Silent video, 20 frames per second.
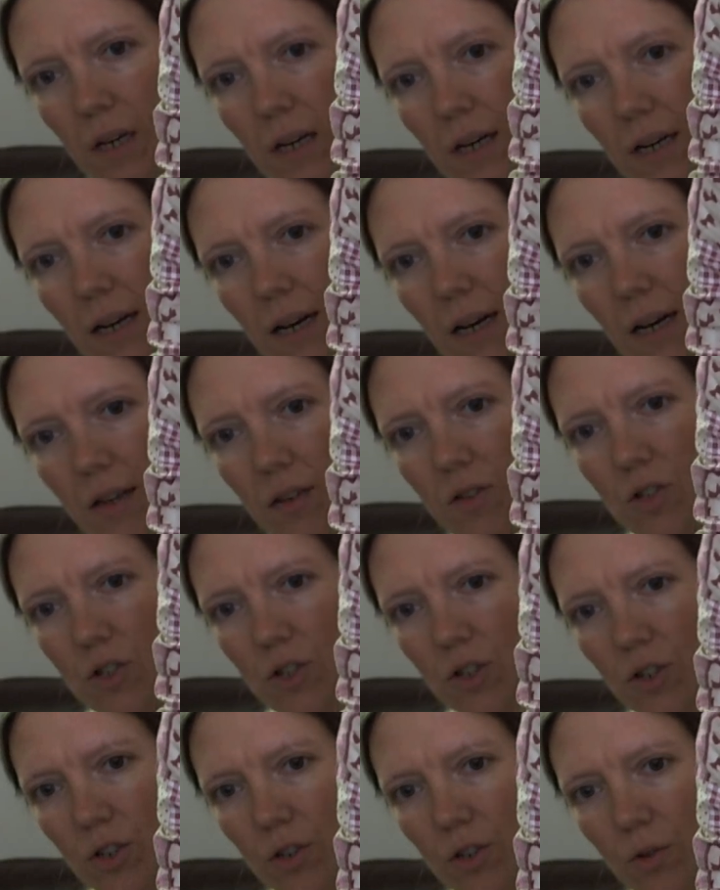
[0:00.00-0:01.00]
and I hadn't
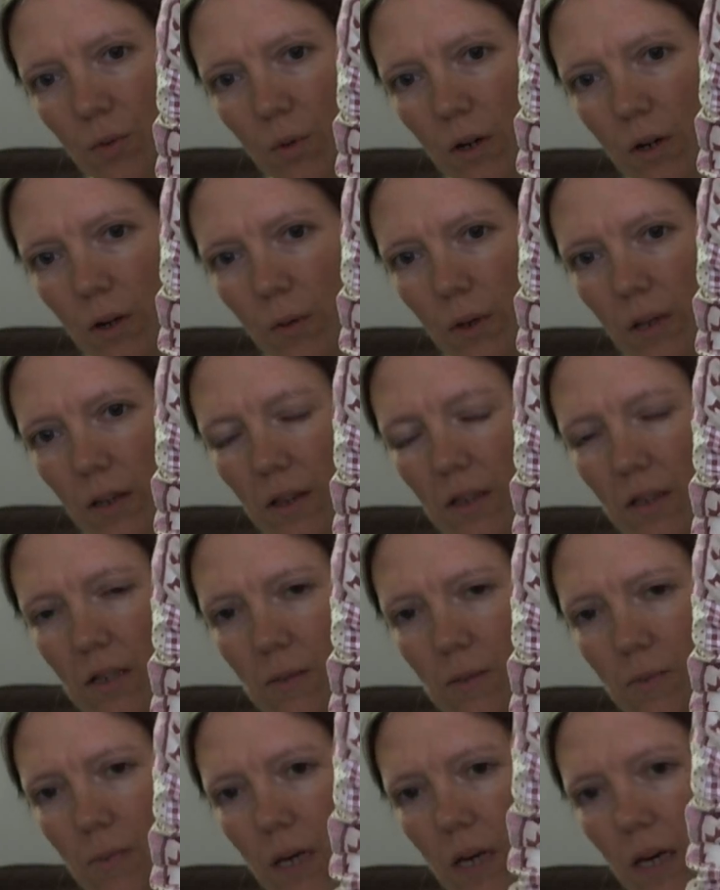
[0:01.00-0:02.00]
done, where are we,
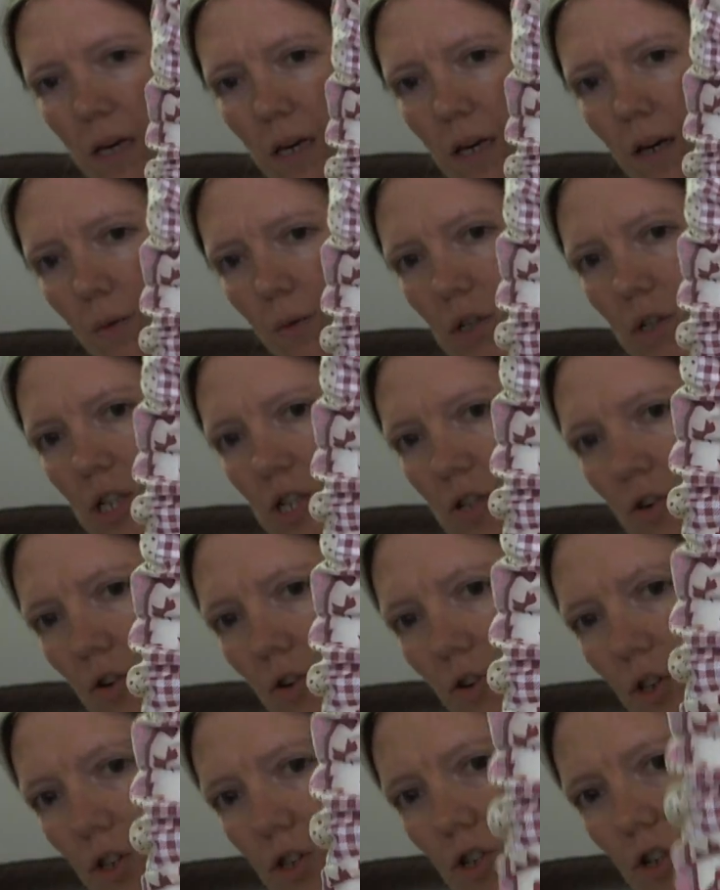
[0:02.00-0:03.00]
this bit here, which is the
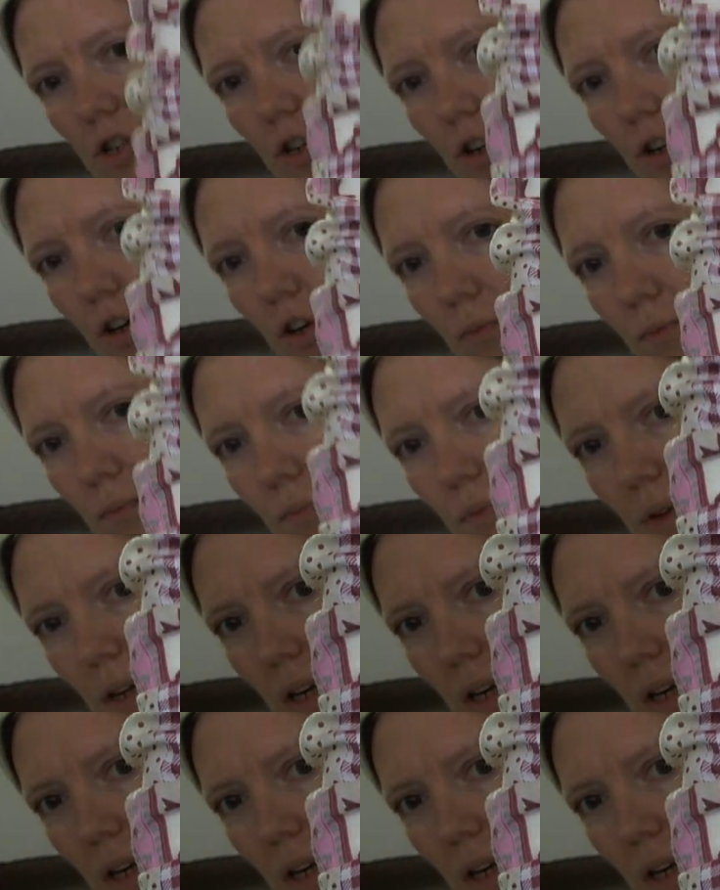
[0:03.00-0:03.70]
honeysuckle.